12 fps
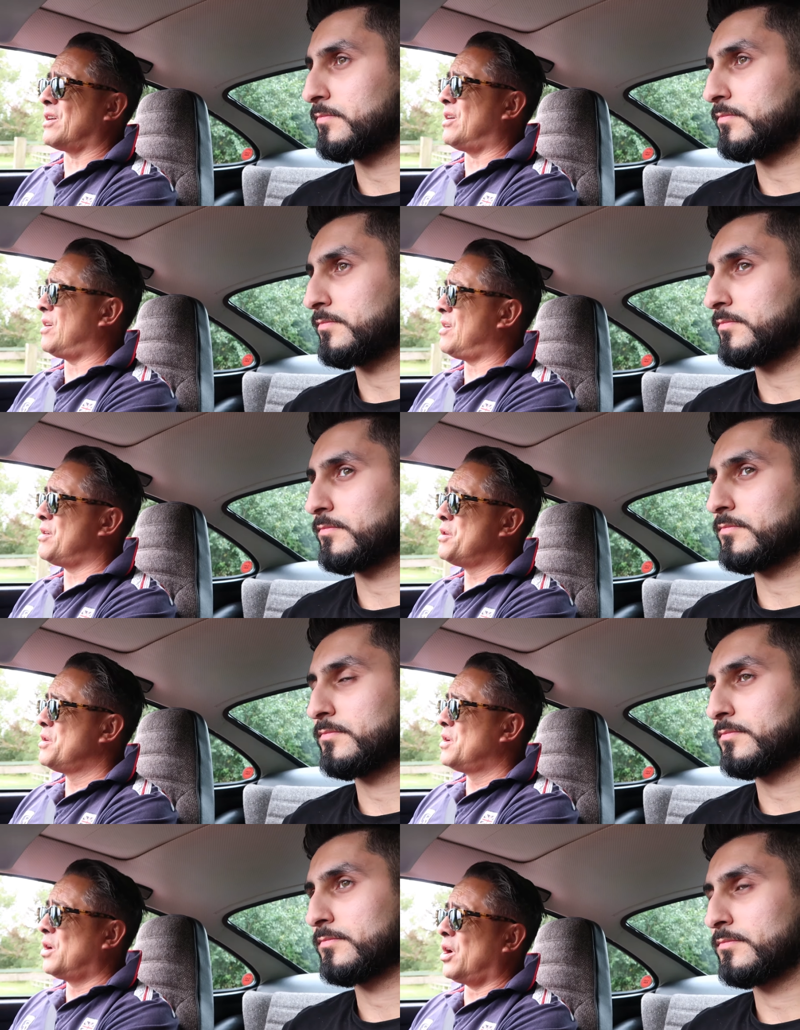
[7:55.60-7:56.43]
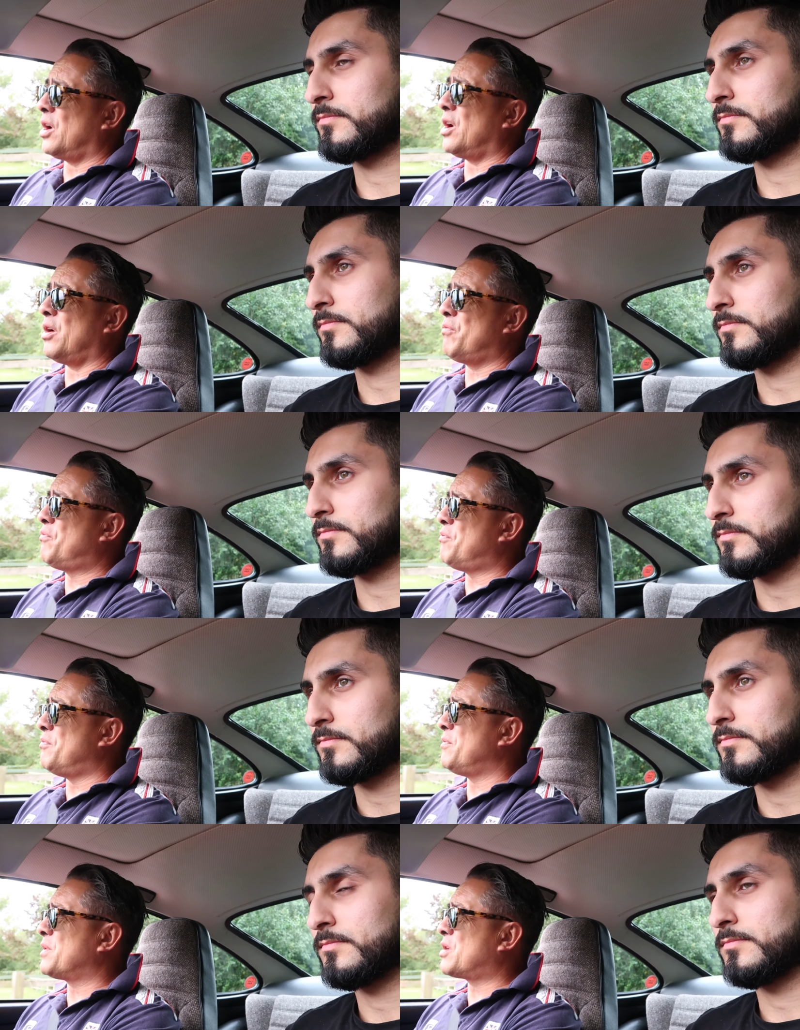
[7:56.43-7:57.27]
Speaker 1: car. Uh,
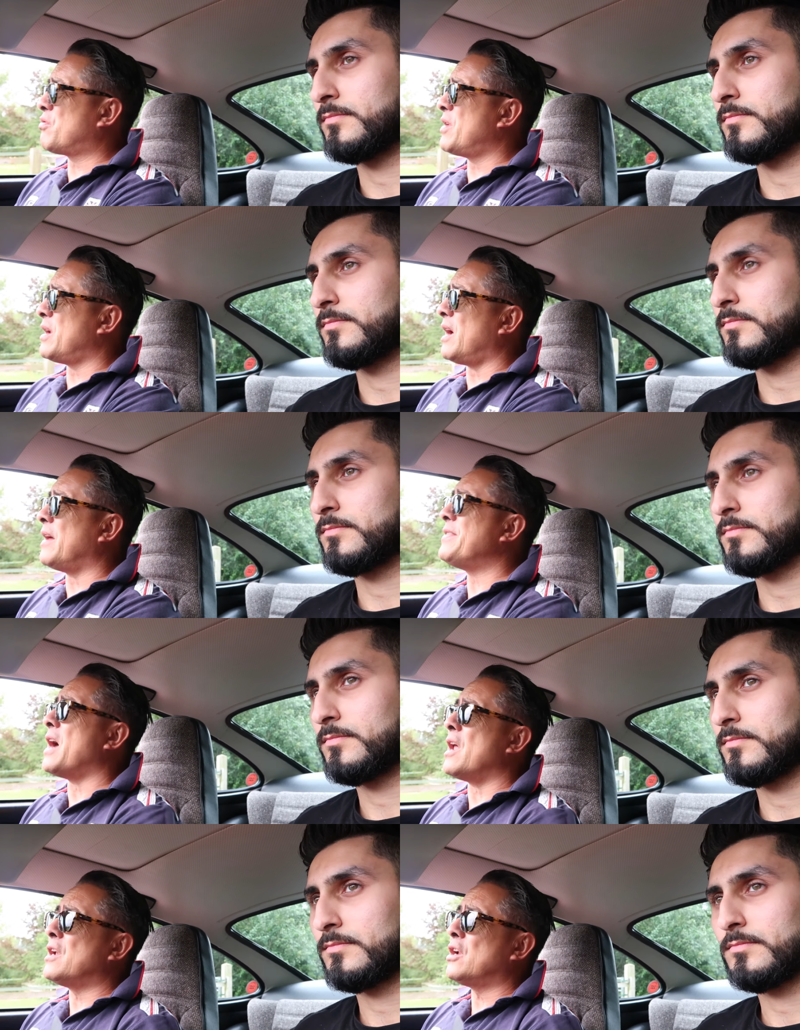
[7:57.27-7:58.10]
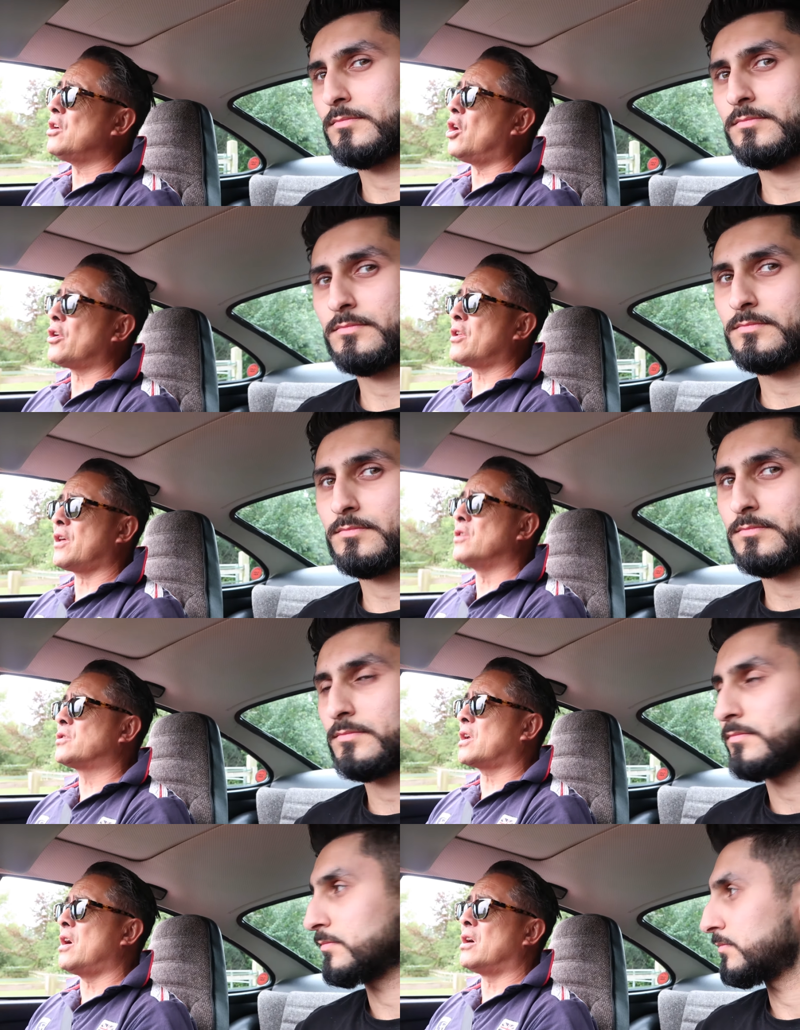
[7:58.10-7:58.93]
and, and a lot of
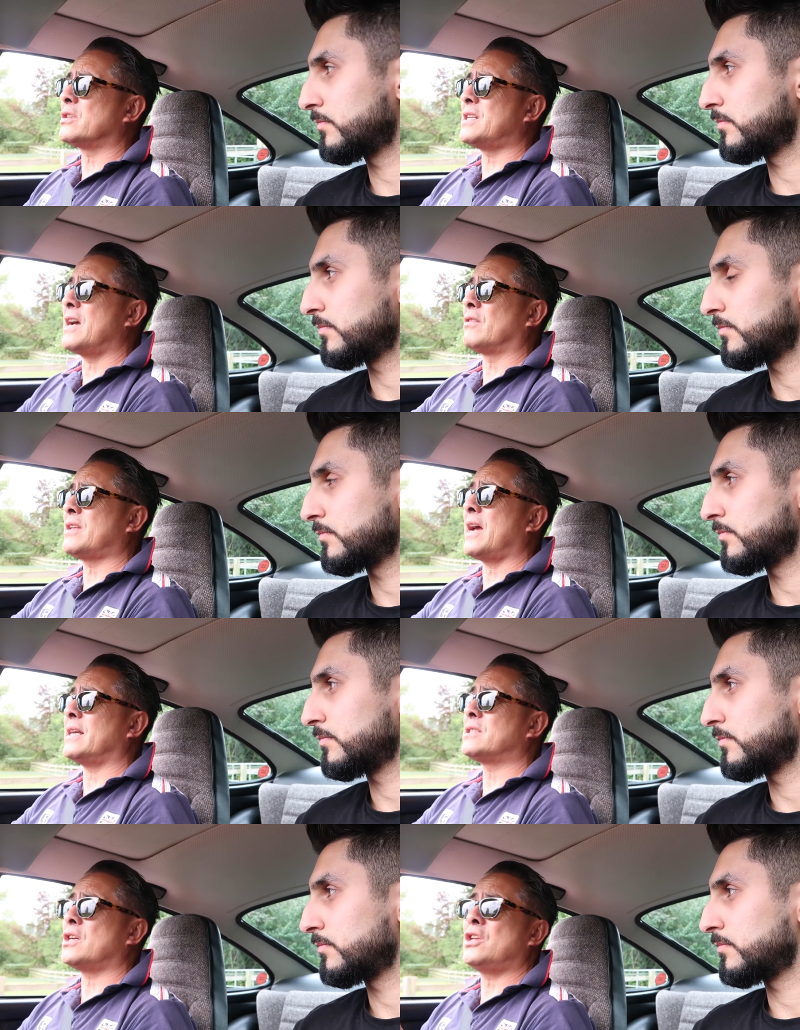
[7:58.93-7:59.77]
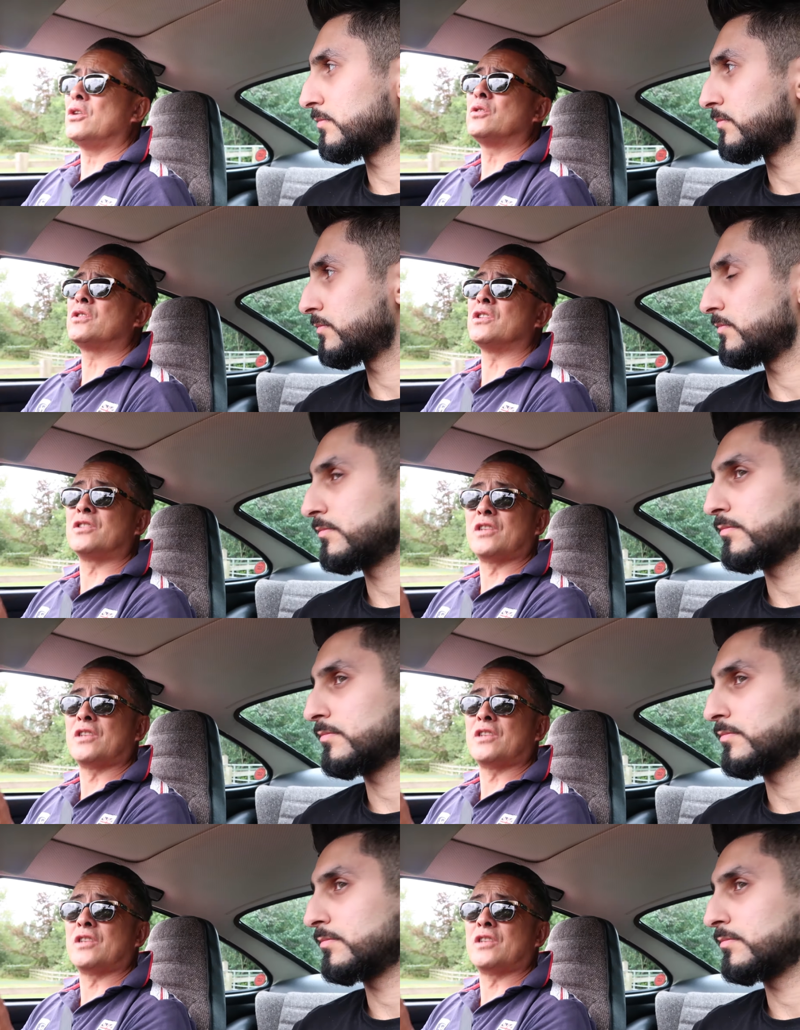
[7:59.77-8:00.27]
those cars nowadays are used as